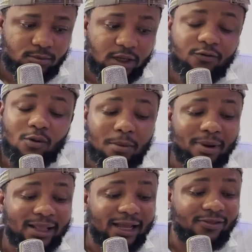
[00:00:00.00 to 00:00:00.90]
If you want
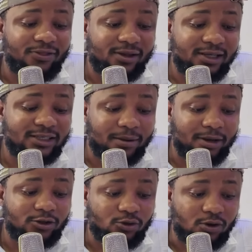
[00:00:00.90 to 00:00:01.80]
to buy like three
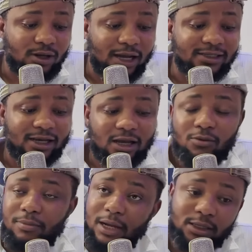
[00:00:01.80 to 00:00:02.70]
Cybertruck, Asake
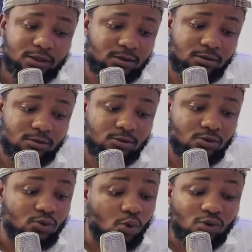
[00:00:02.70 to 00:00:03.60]
will buy it.
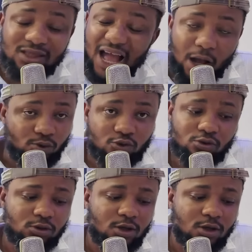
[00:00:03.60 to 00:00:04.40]
No doubt.